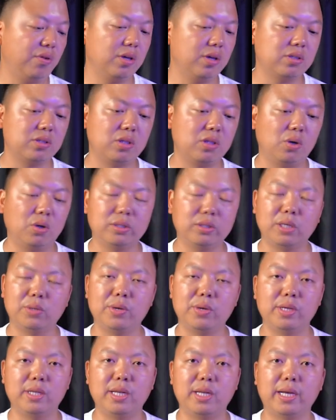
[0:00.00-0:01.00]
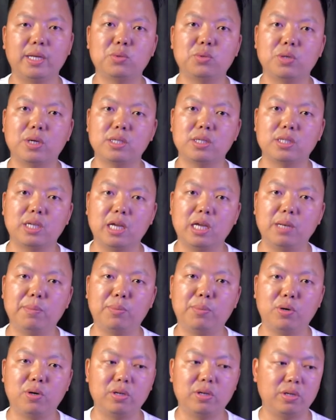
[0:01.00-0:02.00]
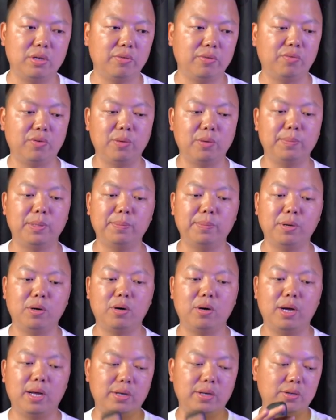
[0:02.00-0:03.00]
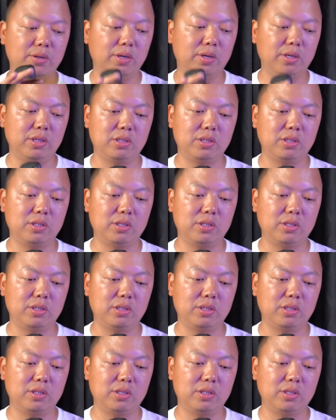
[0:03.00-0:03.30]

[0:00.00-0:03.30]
first all-terrain electric skateboard from Meepo and